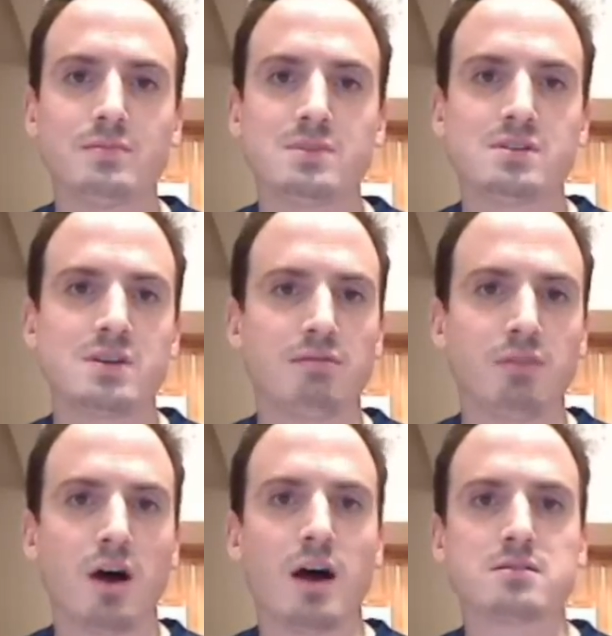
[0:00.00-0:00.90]
It's a tough
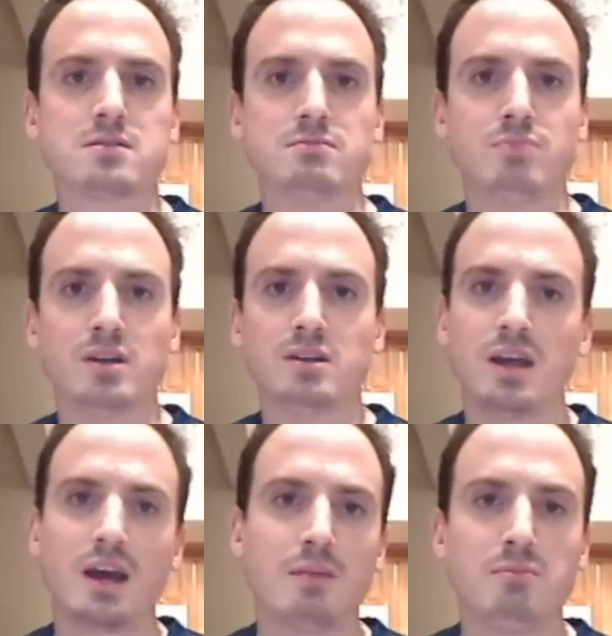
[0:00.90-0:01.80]
loss, but
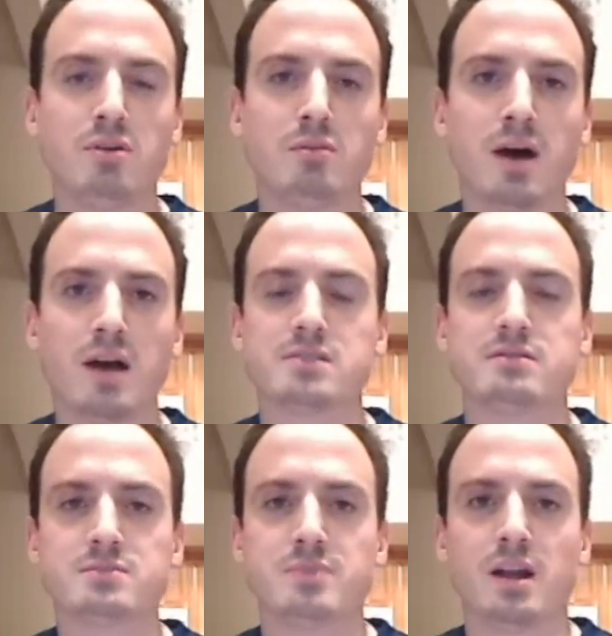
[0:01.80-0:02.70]
you got to put a
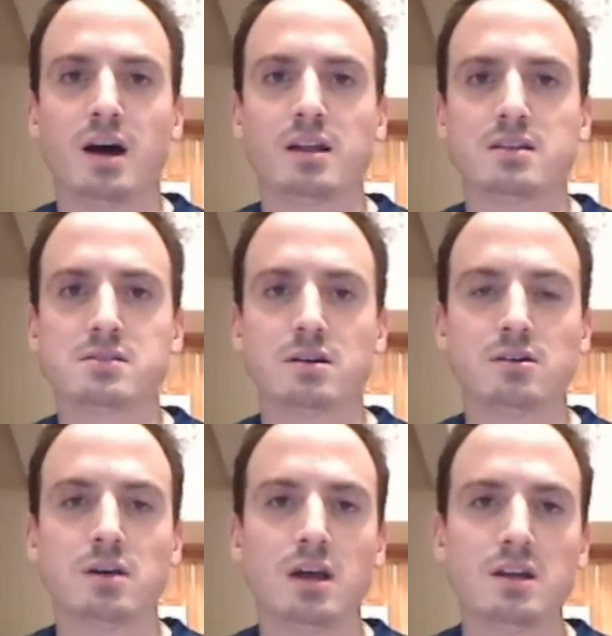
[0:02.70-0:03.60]
positive spin on it. So
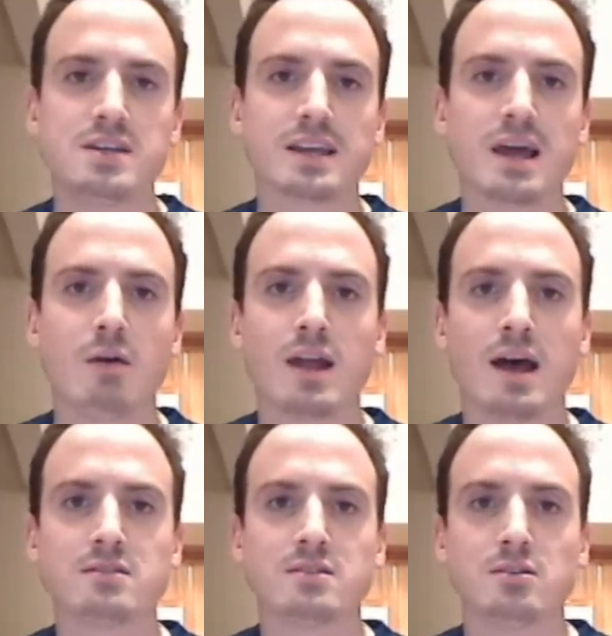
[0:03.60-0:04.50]
check that one
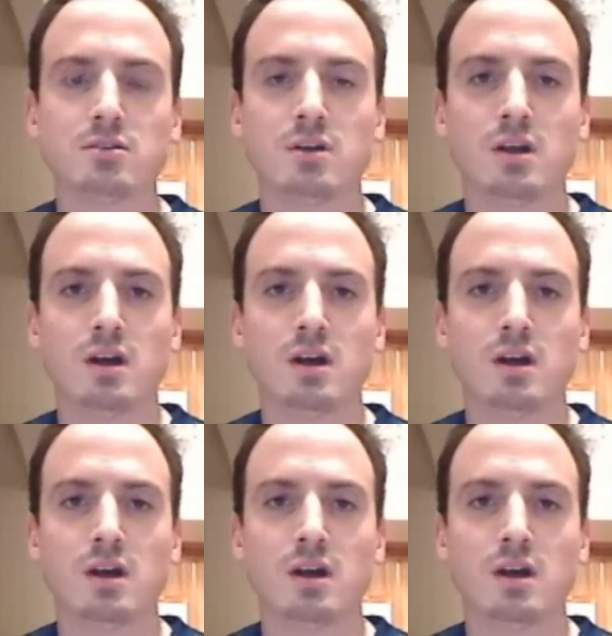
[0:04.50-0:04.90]
out too.